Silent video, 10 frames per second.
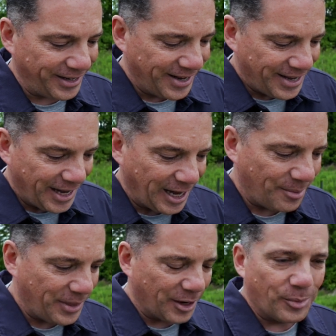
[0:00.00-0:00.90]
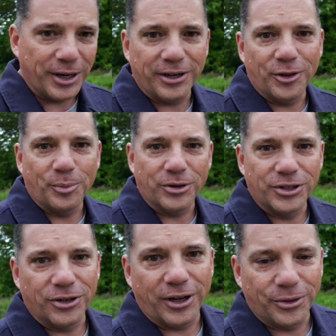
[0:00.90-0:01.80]
it, and that'll bring another
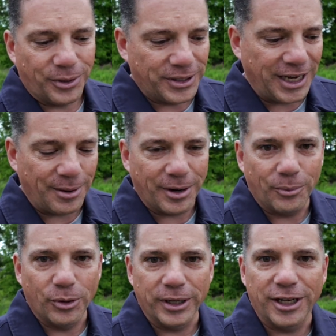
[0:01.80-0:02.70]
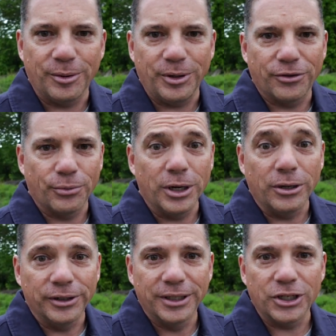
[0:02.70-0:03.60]
person onto our team, and I'm really going to be
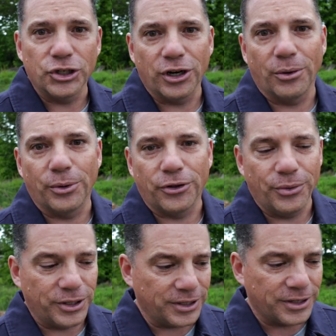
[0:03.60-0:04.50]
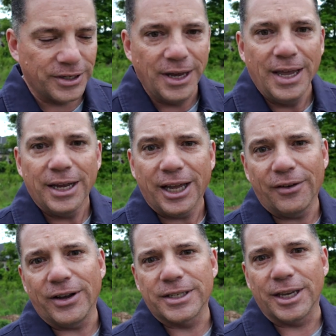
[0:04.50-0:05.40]
thrilled to share it with you. It's kind
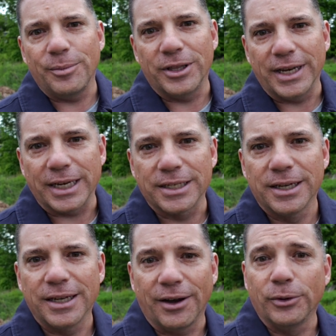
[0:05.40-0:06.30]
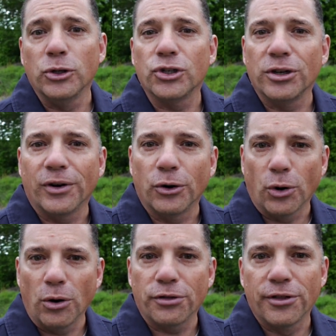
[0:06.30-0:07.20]
of, I say, be the next evolution of our
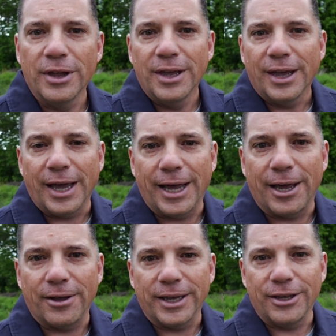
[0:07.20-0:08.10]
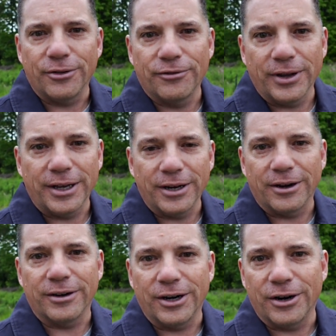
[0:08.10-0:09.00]
growth in
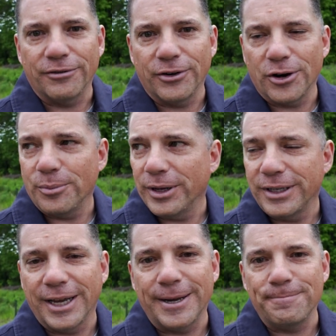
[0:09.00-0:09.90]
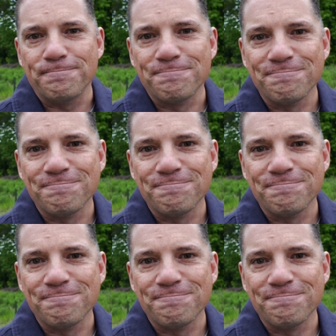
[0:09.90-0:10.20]
our firm, and